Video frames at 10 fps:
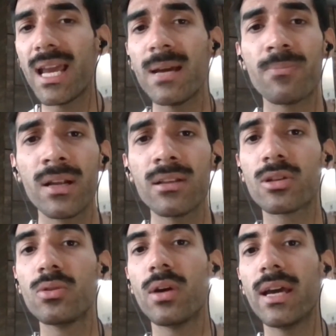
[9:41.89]
April
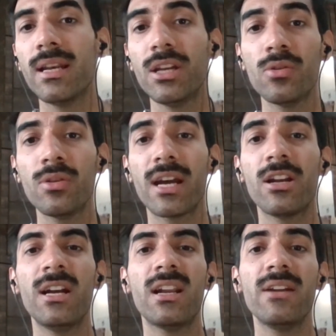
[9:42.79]
through a new
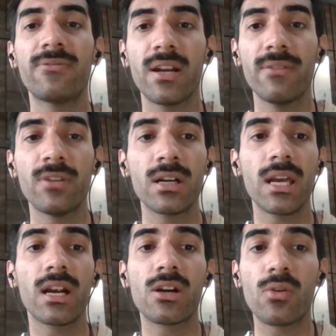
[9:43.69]
regulatory framework
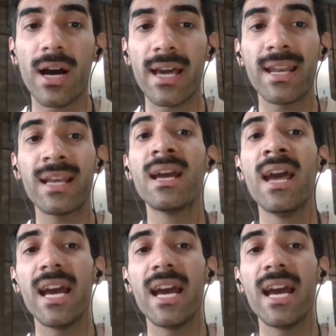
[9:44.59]
requiring